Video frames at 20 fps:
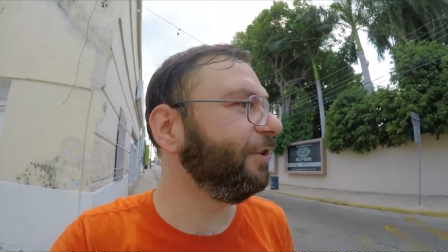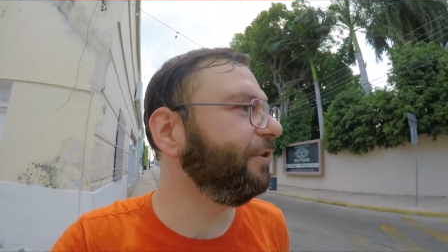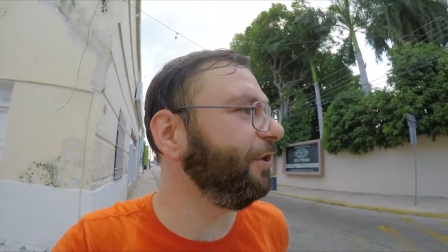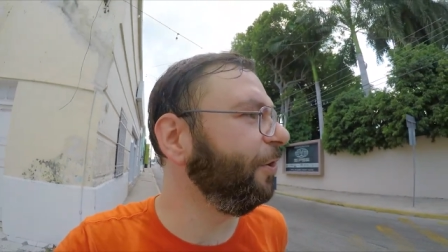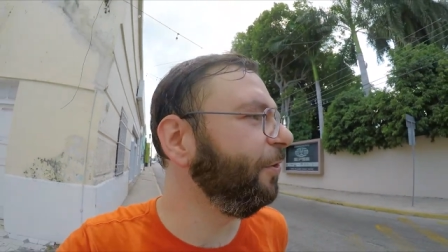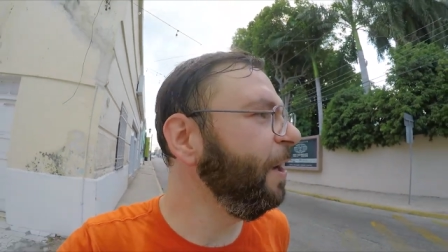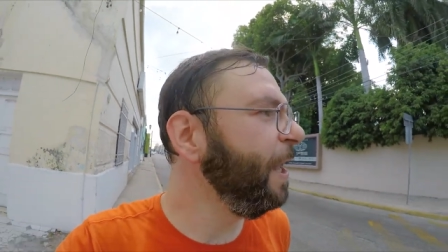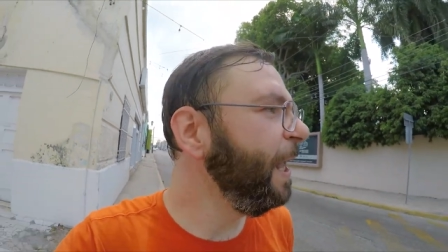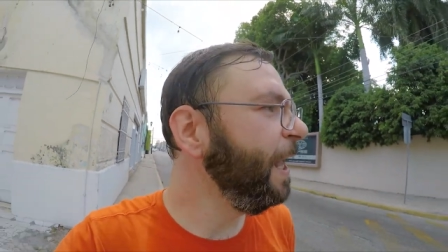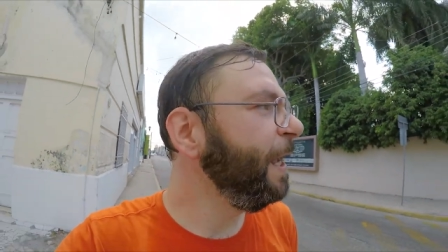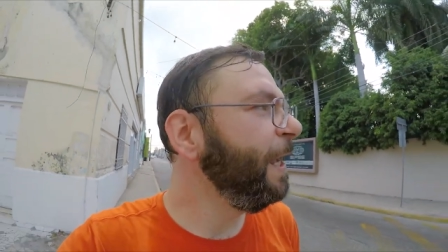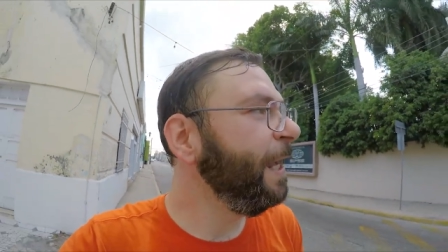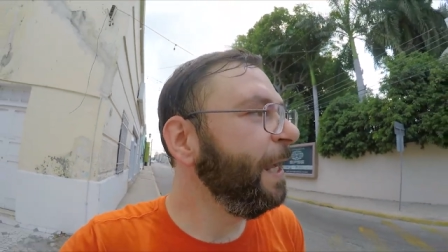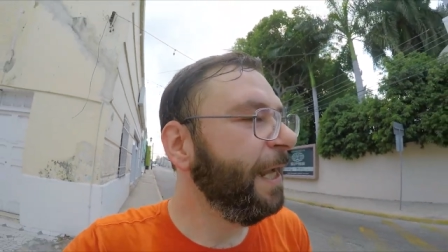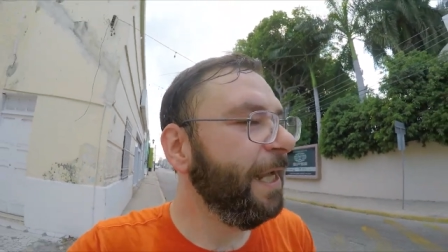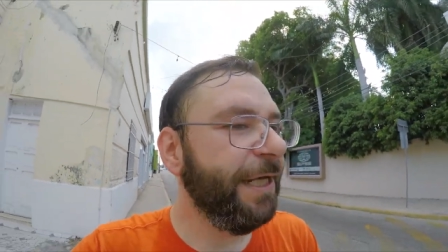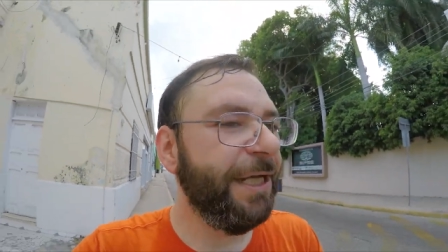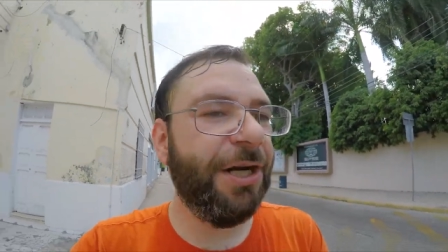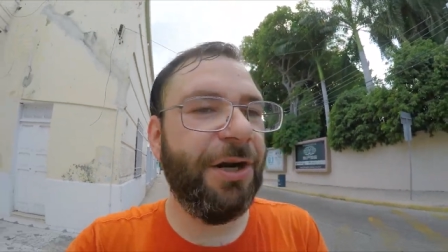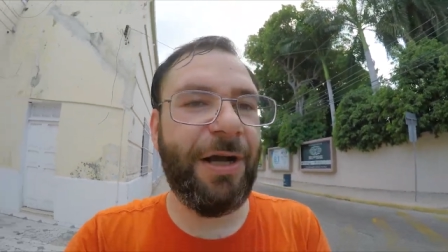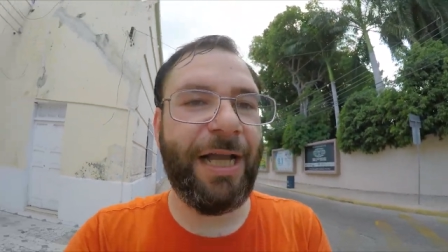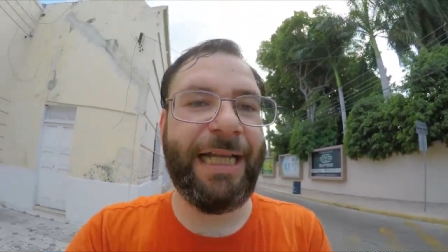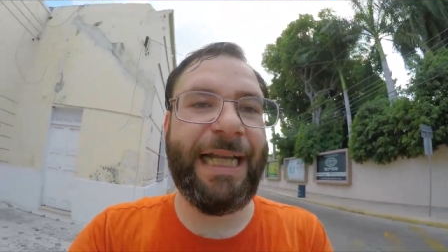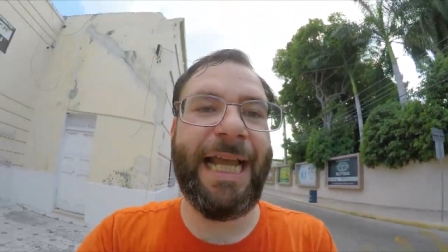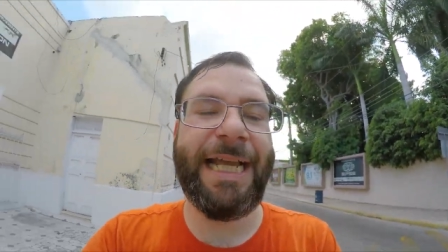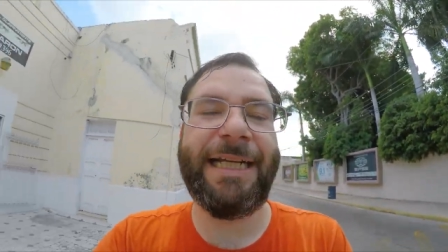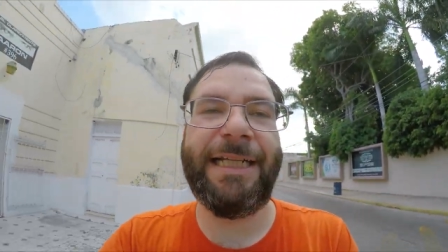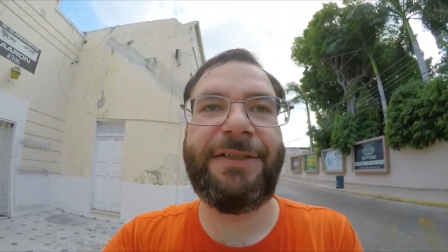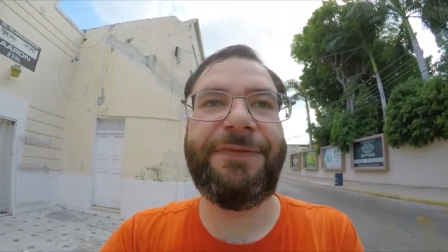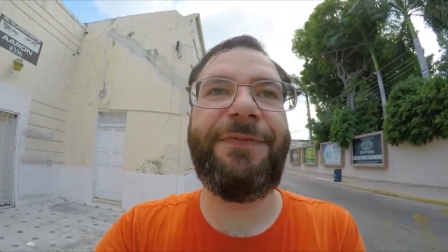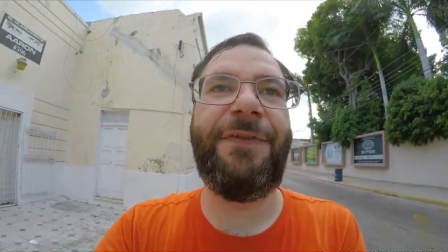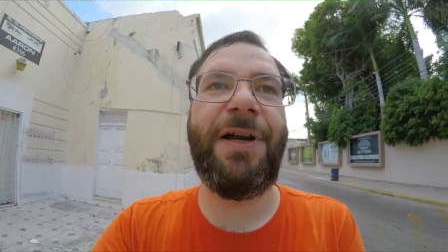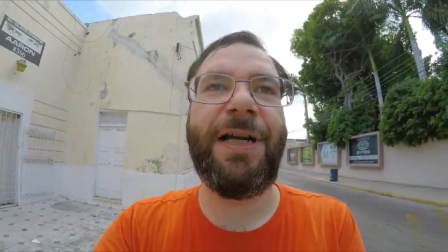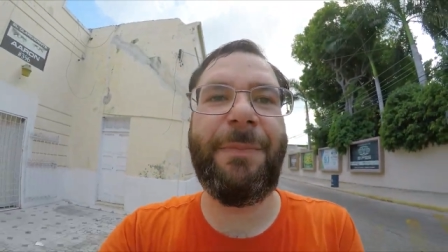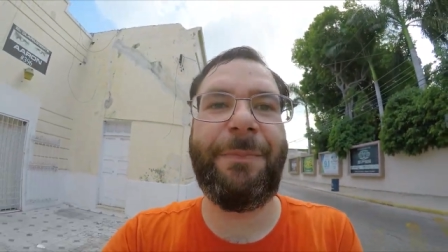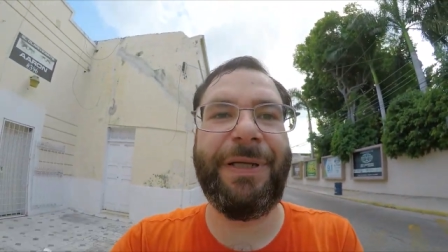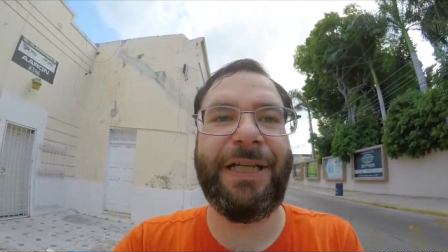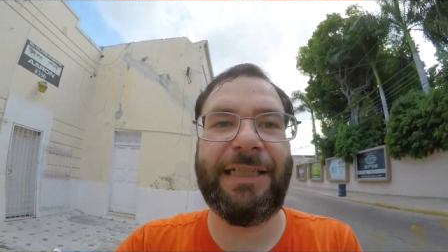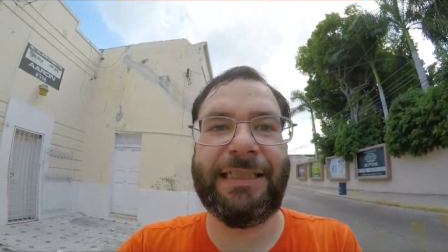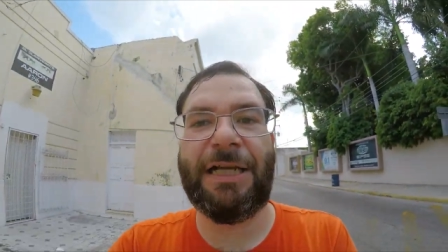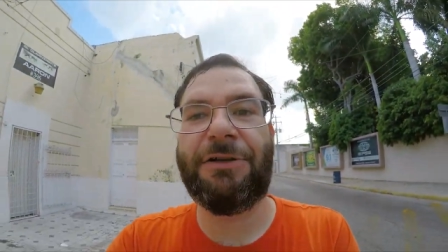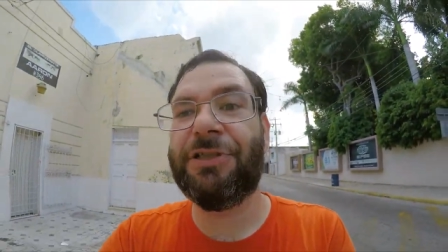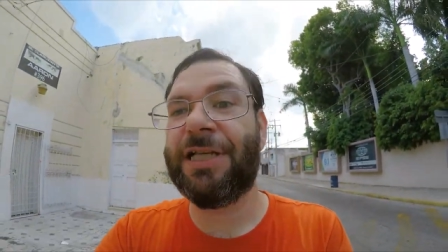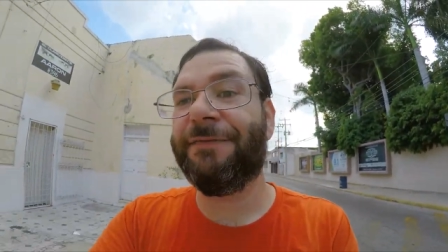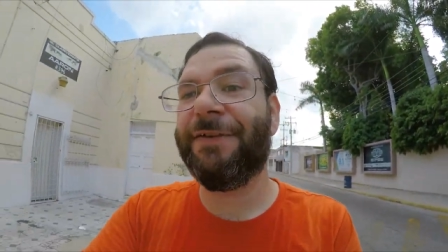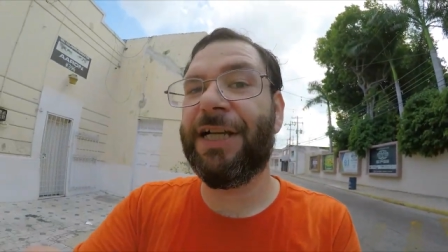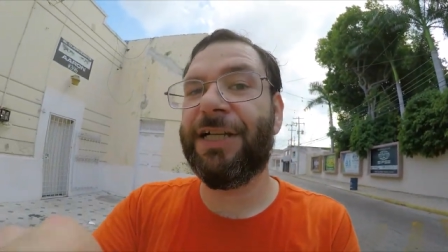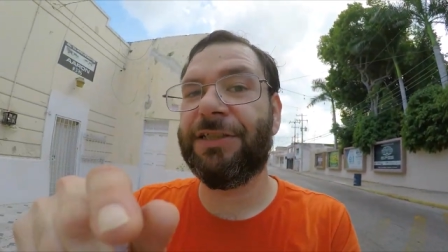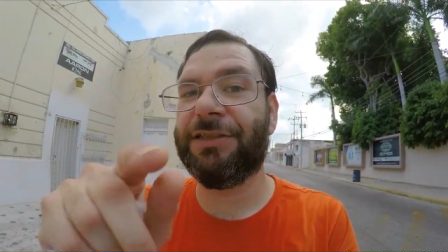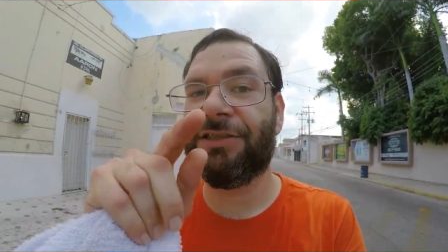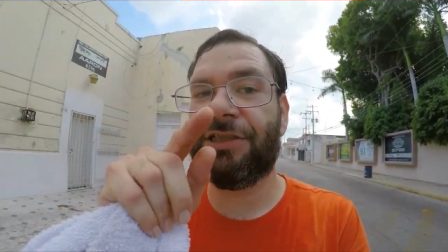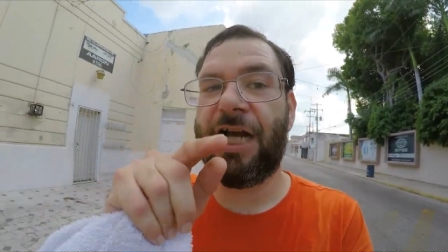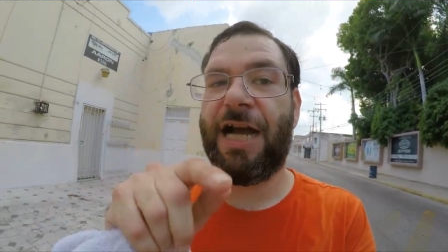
So you know, again, it's funny because I was having a